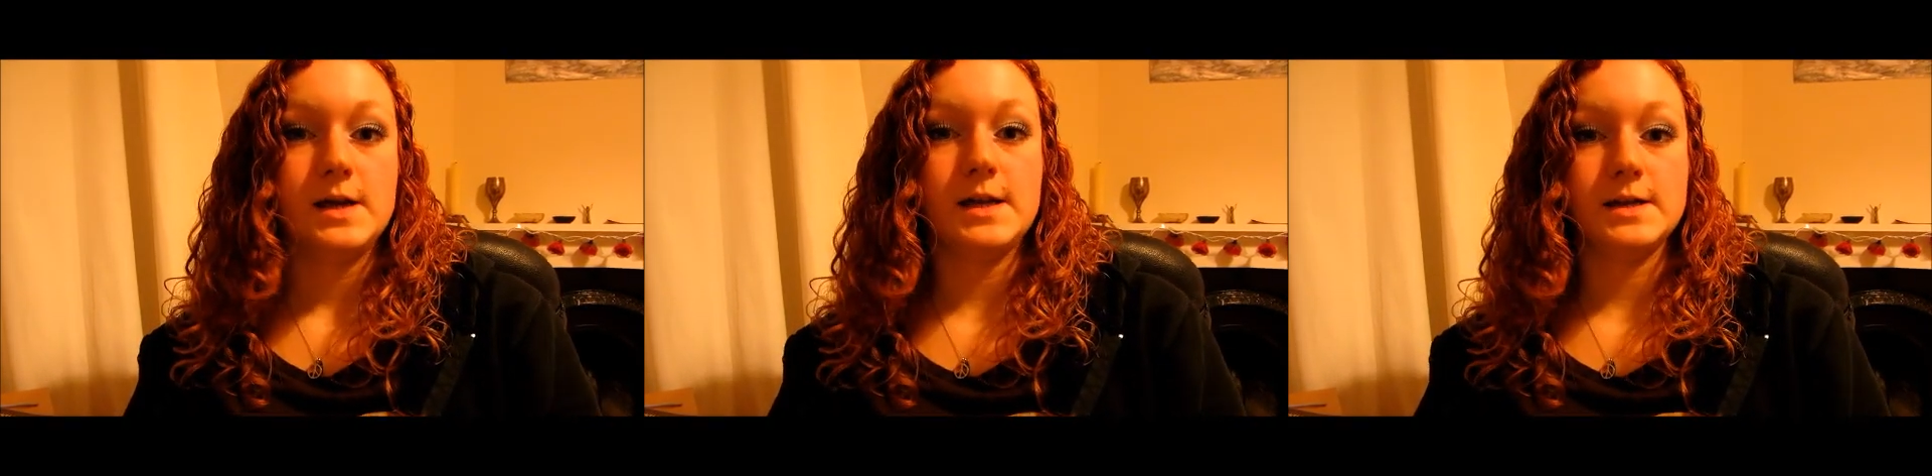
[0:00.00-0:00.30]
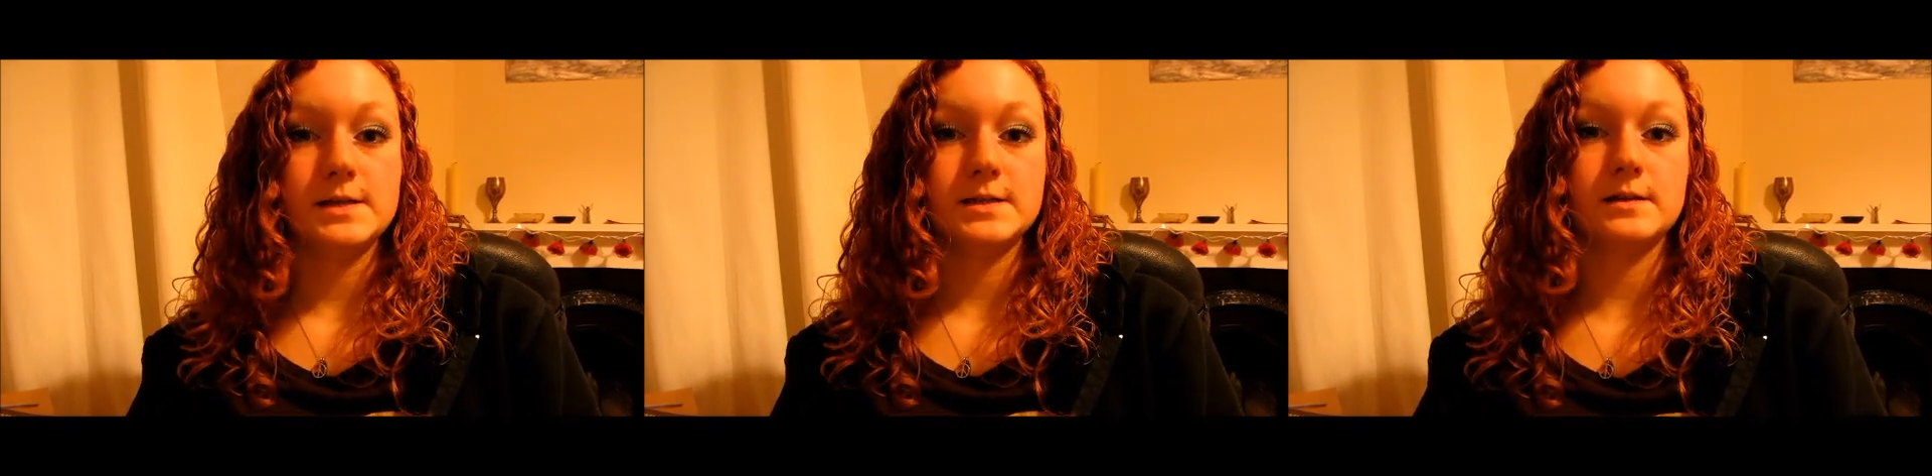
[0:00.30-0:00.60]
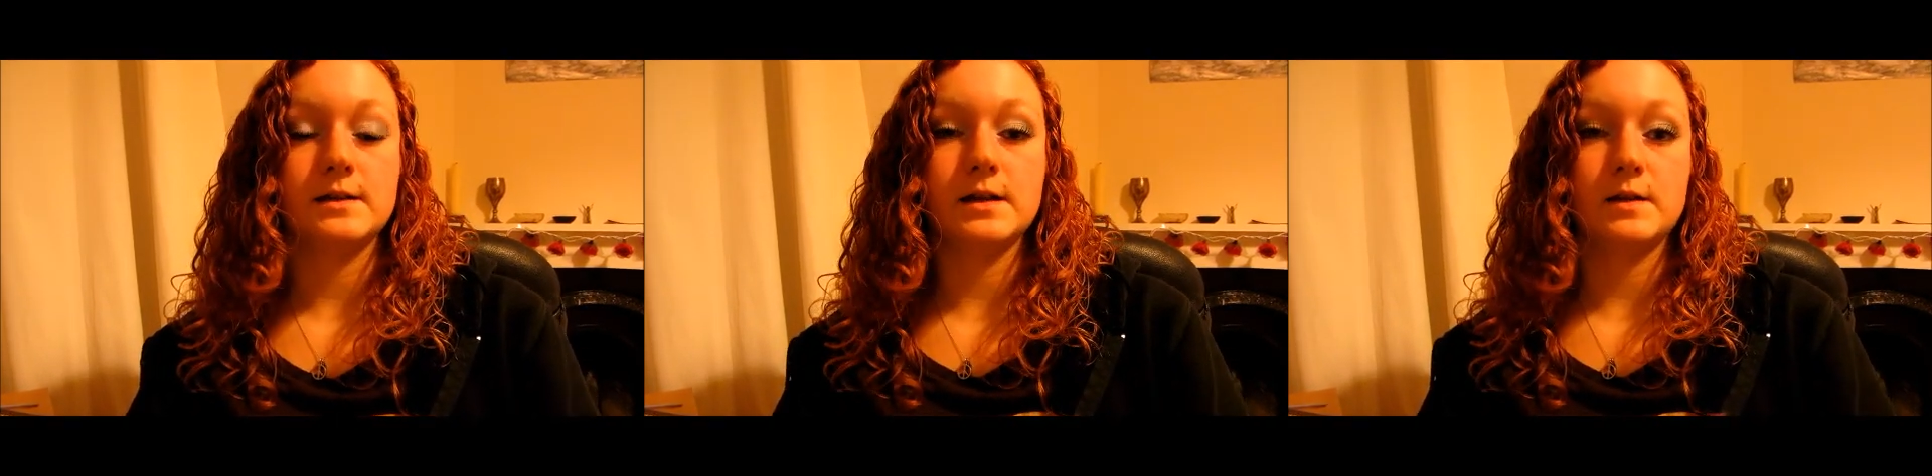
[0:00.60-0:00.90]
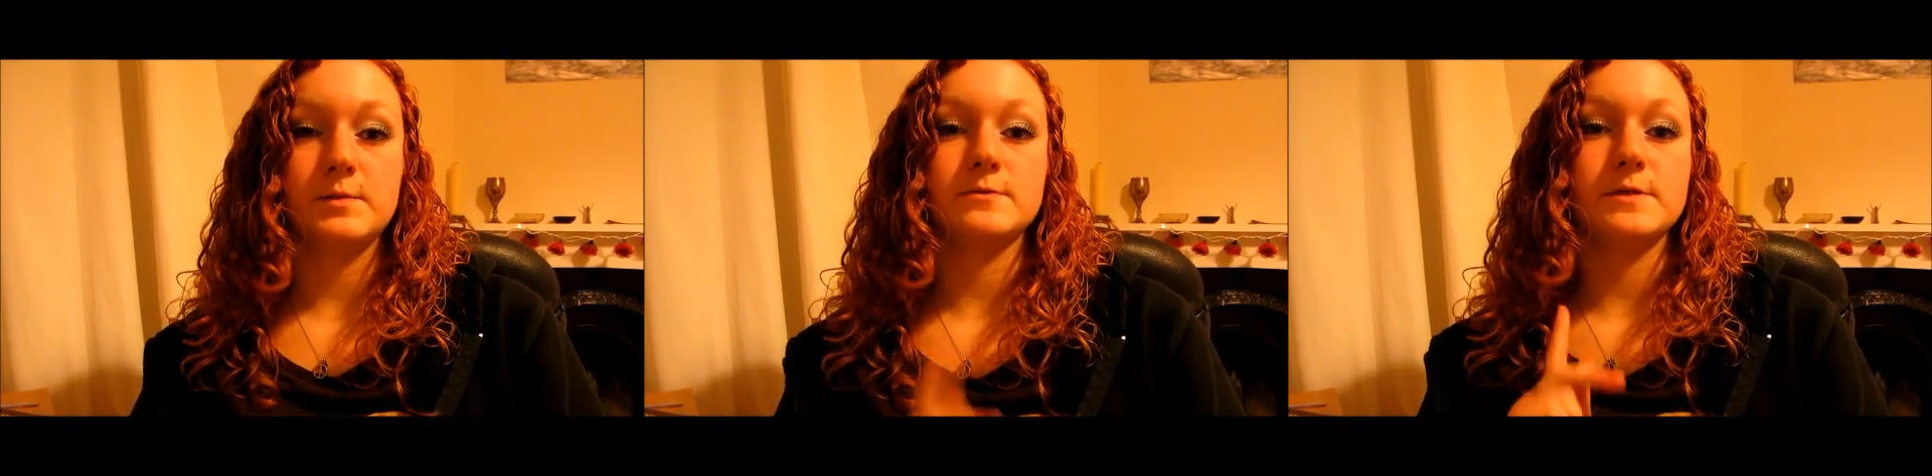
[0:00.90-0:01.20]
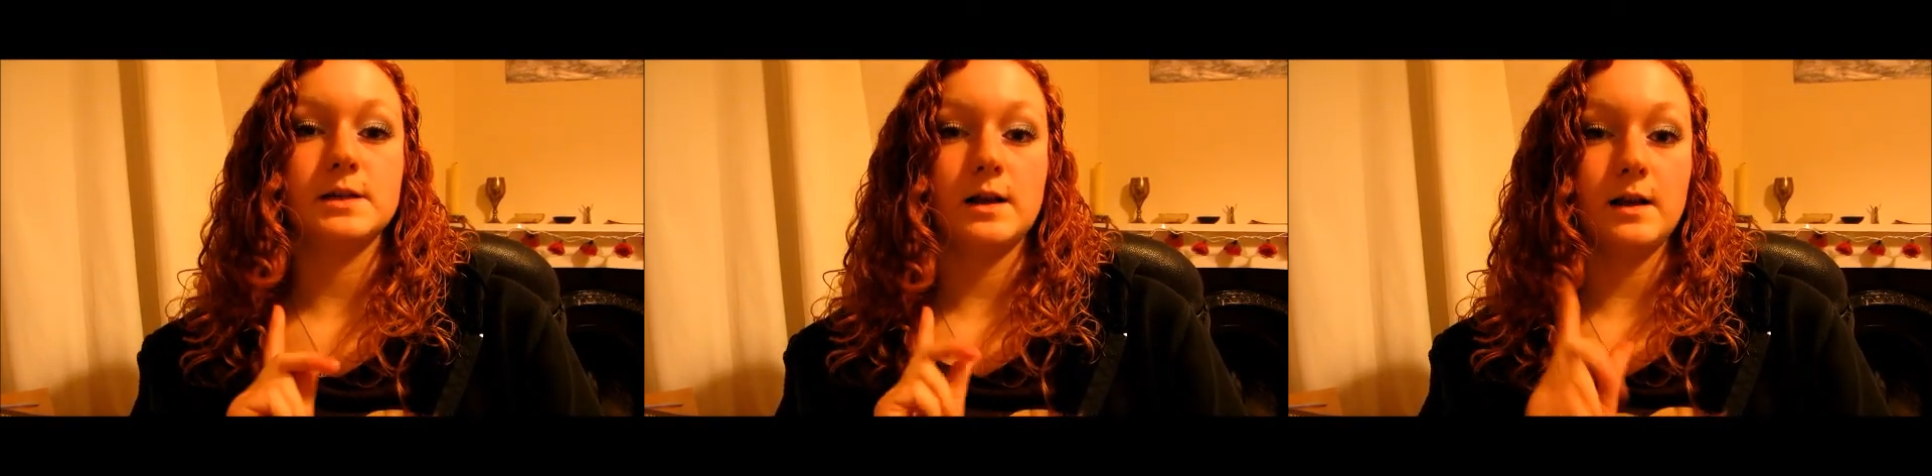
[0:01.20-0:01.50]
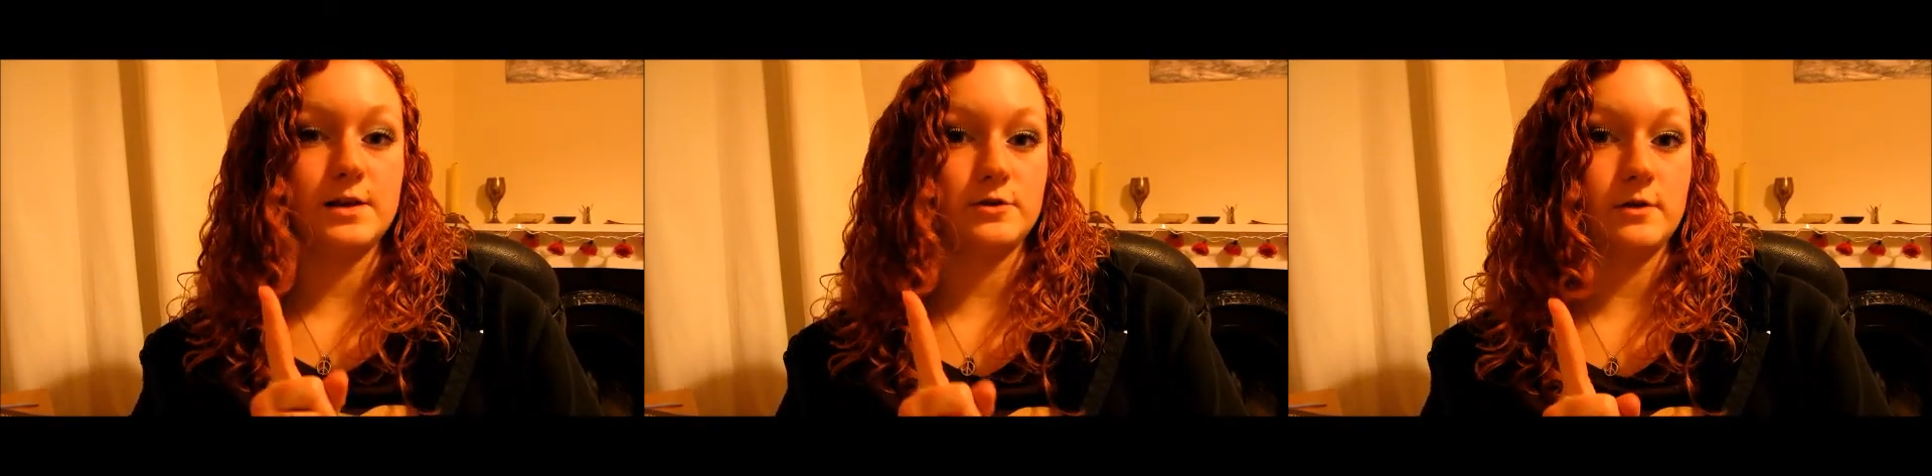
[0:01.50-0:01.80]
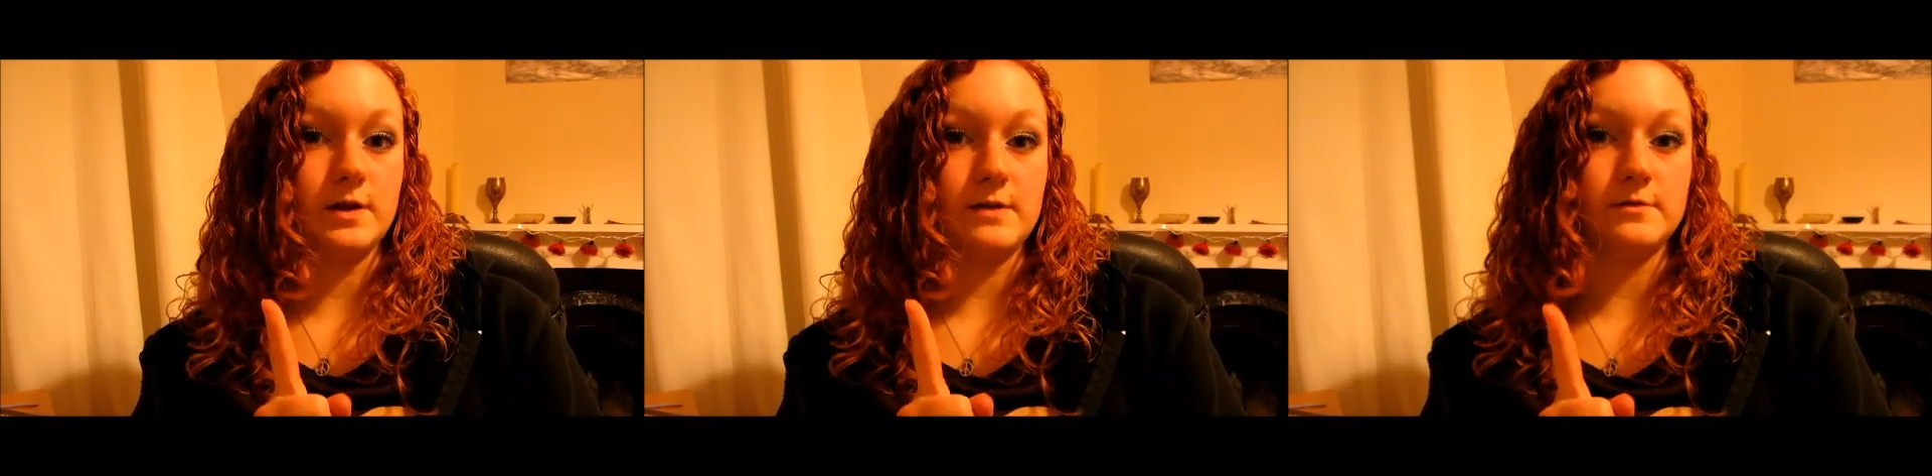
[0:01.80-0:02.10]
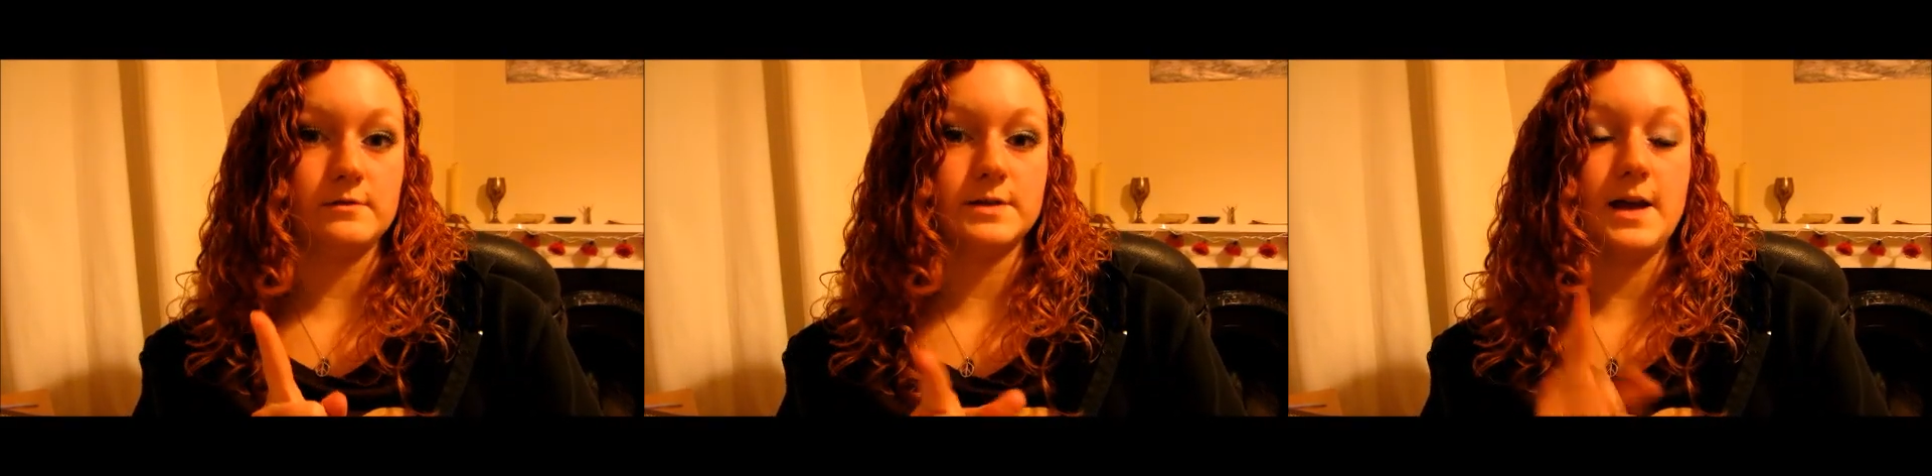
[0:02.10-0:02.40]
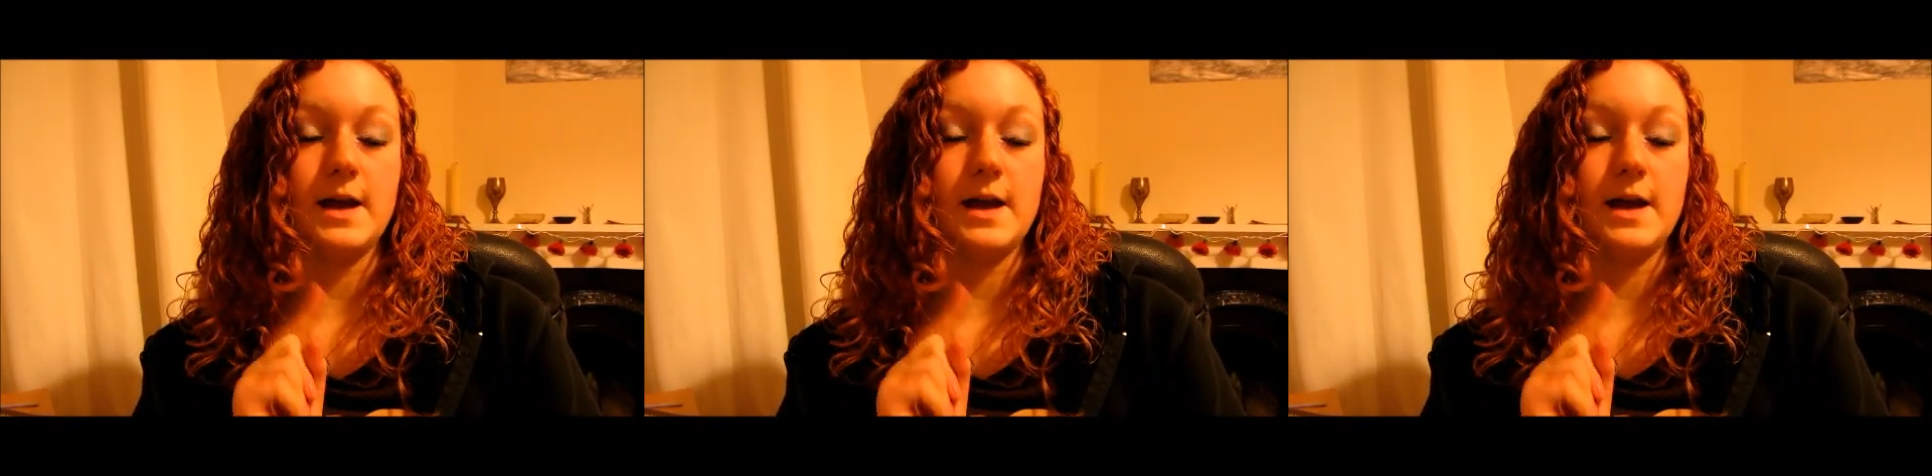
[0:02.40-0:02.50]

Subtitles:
is the link between cholesterol levels